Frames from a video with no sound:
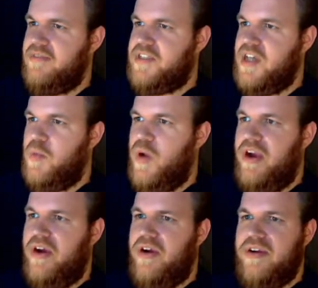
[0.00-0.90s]

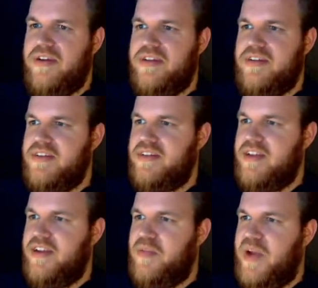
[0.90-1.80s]
somewhere
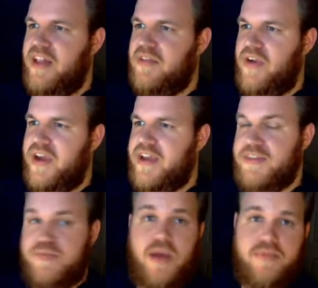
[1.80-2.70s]
in a pile of
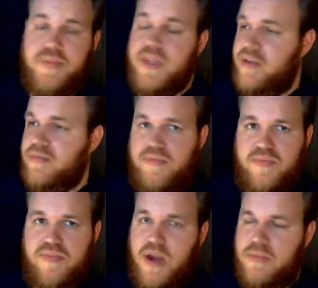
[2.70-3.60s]
wreckage? Probably.
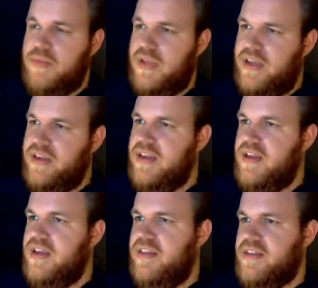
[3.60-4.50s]
Probably.
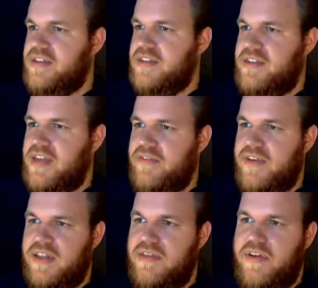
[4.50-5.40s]
This is
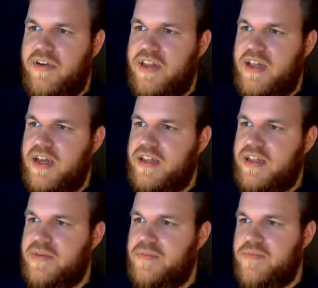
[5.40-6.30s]
definitely very likely.